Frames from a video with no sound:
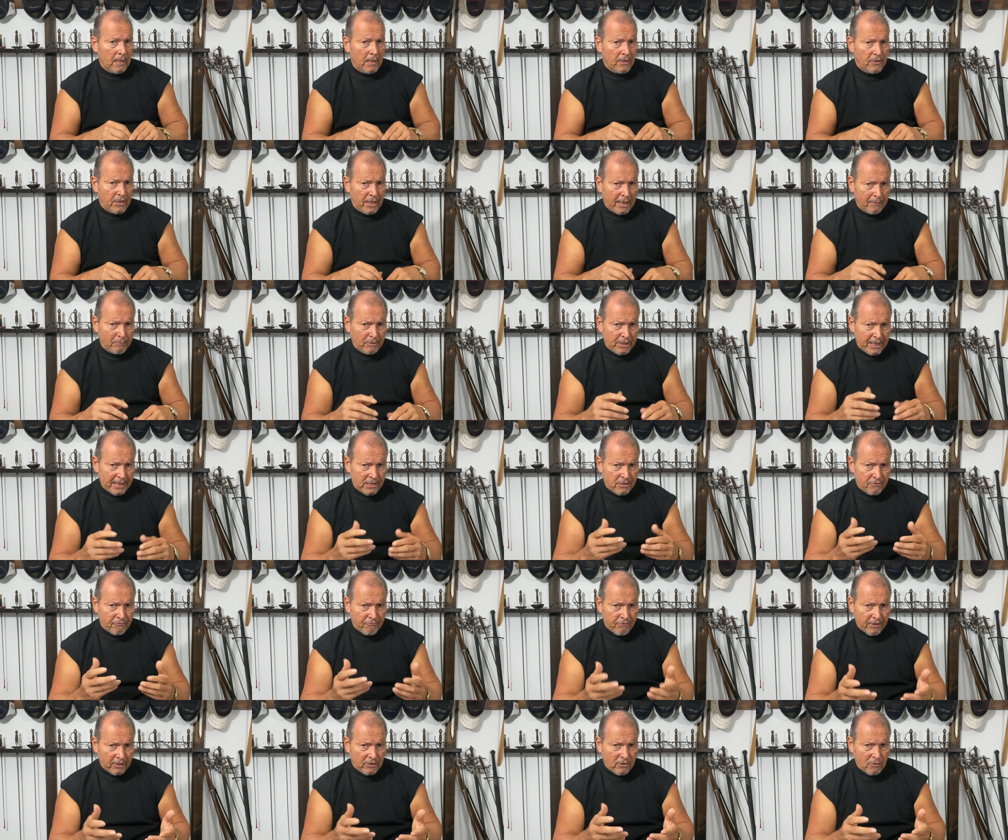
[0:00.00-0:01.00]
The MDS
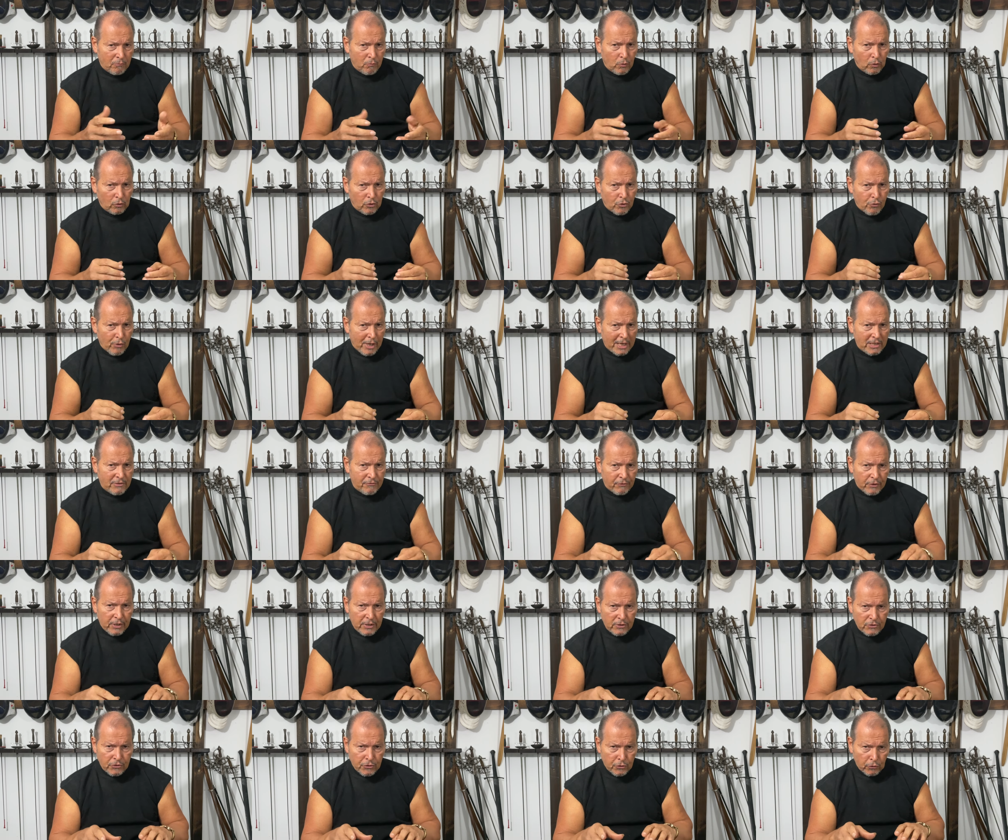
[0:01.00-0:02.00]
victim will transfer
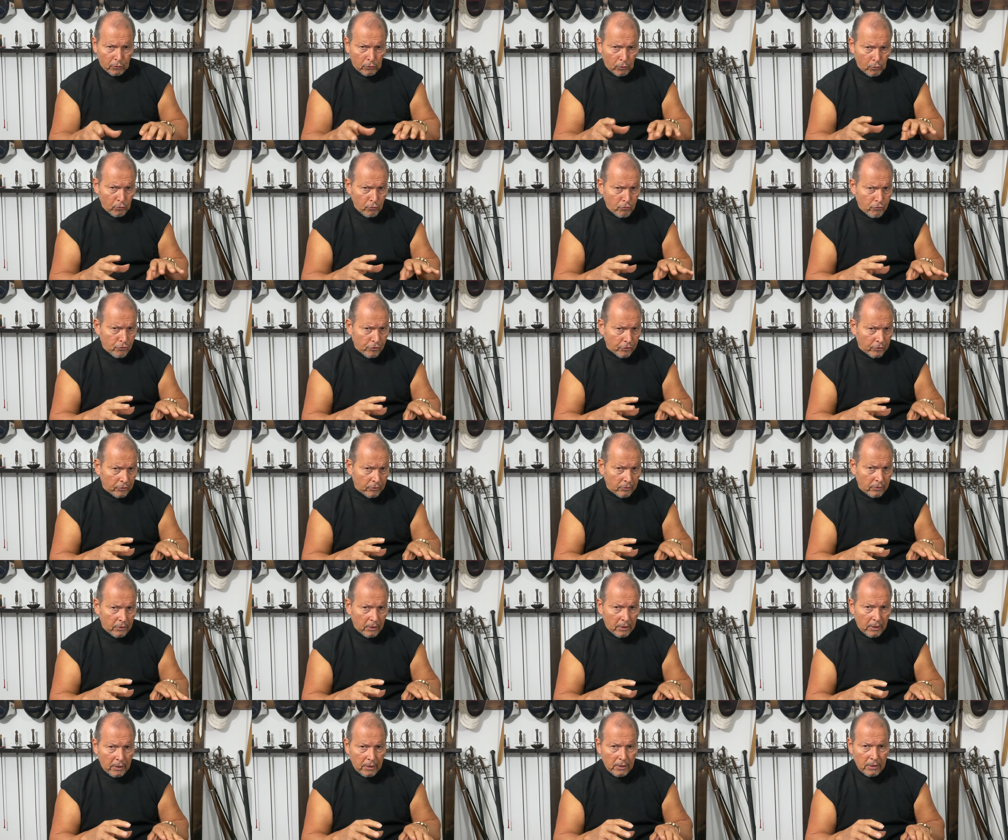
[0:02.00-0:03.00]
his delusion
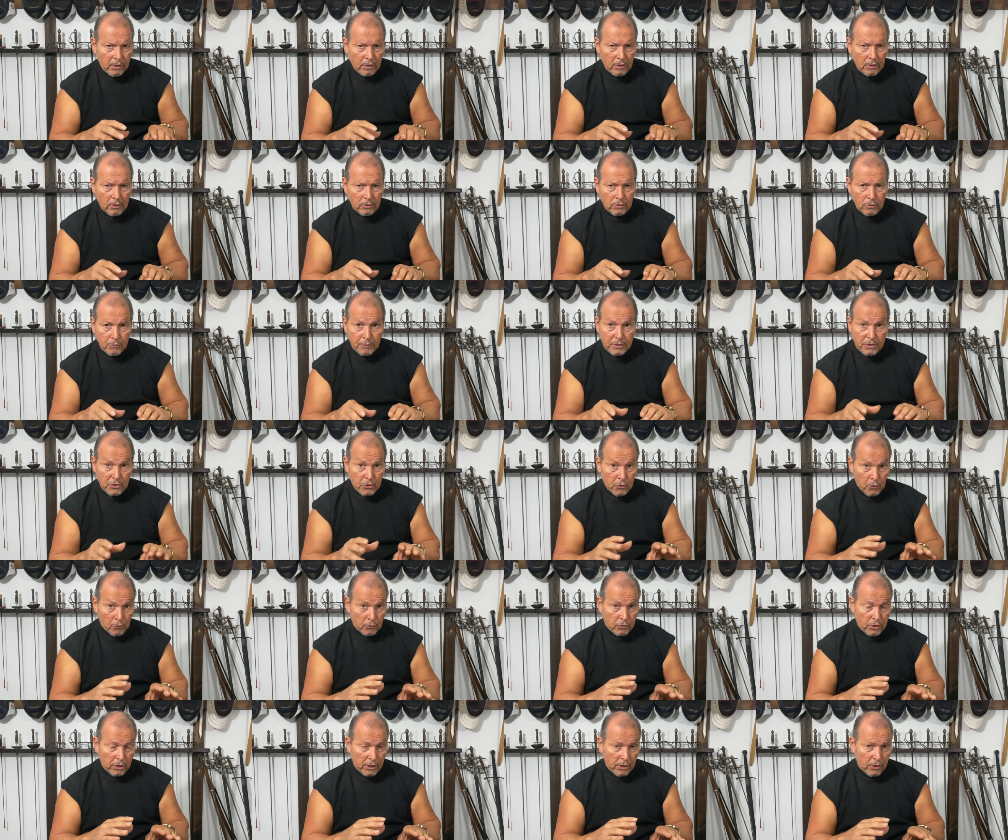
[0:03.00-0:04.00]
to his new
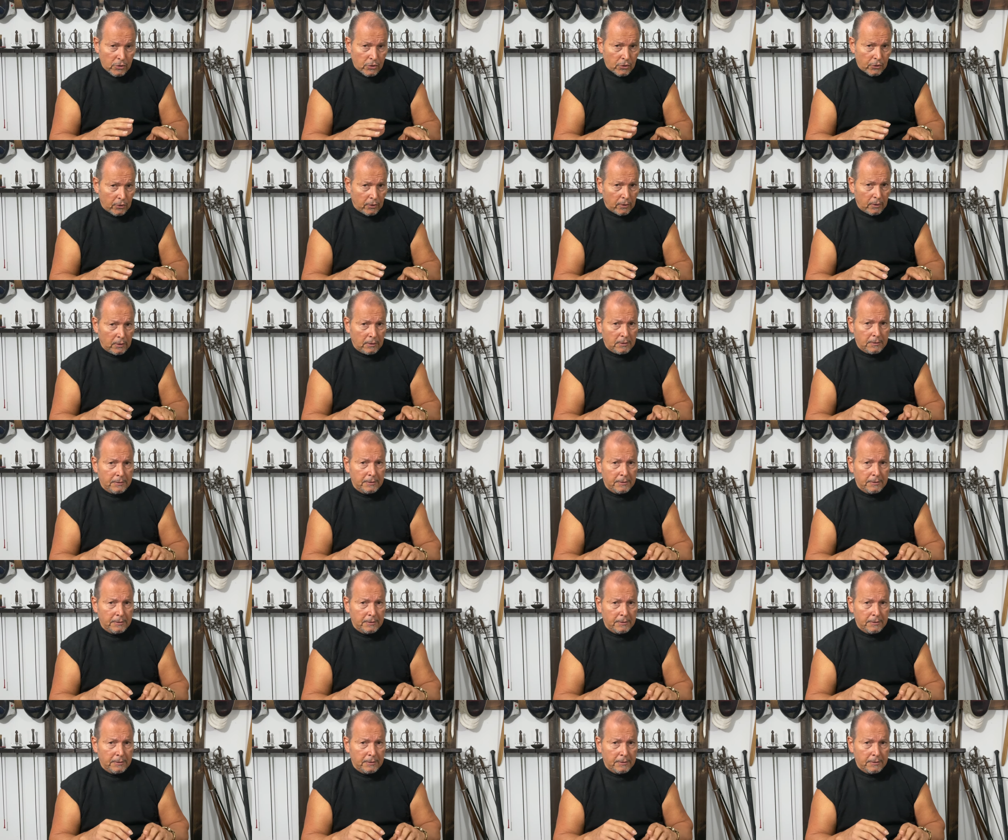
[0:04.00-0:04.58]
teacher.